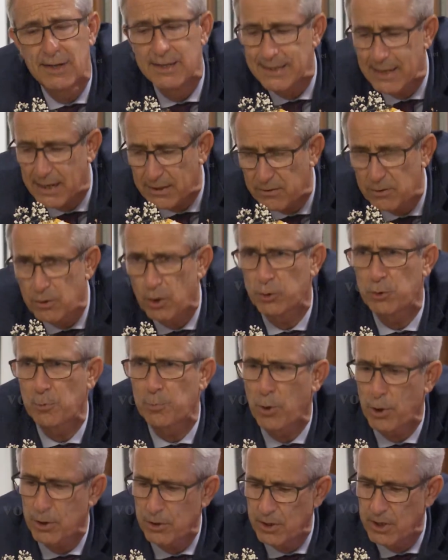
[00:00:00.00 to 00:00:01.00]
That's not the
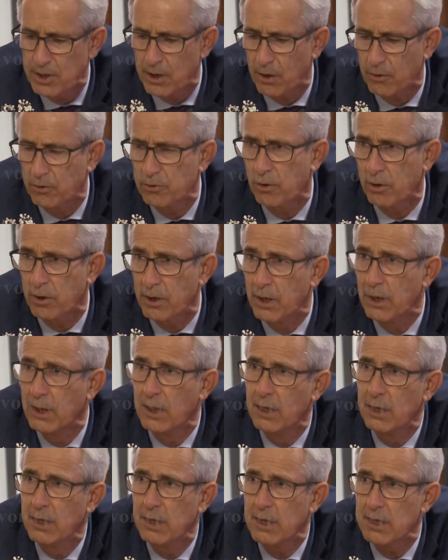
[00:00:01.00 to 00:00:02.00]
point here, sorry.
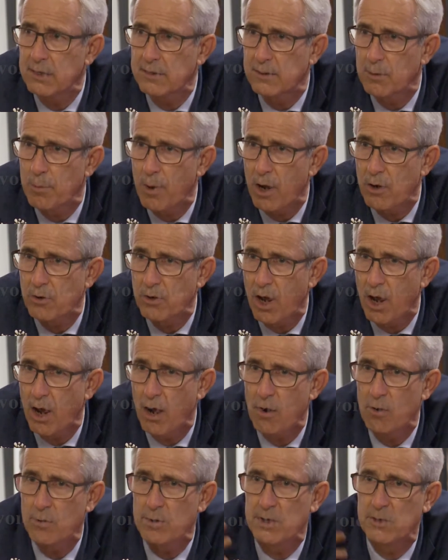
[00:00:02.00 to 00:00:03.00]
It's about
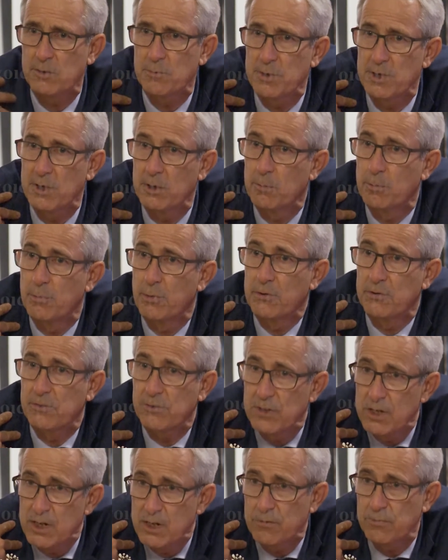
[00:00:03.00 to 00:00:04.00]
how it's being
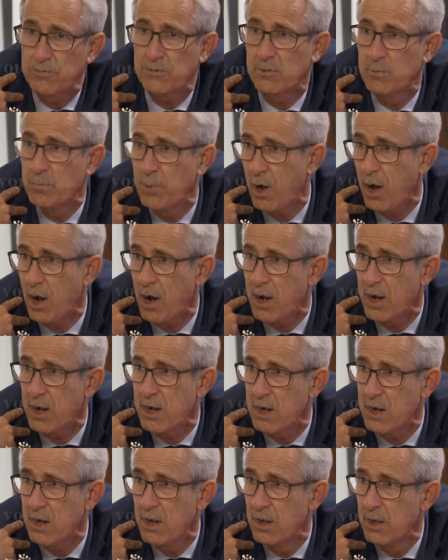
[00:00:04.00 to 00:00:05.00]
perceived
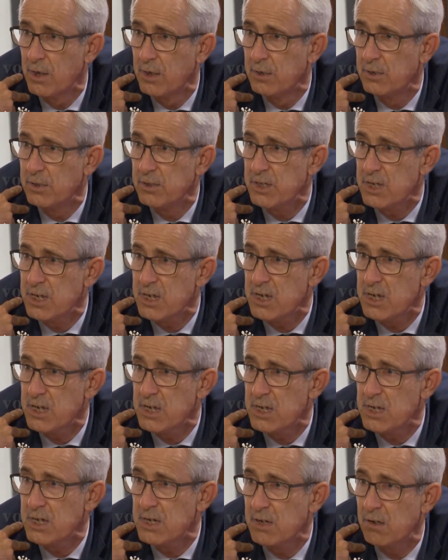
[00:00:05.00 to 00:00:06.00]
by
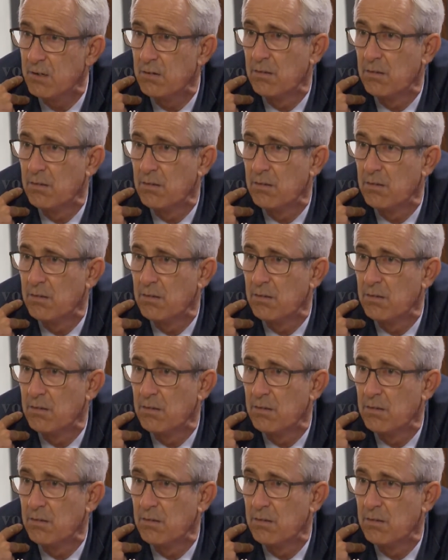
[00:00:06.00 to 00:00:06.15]
the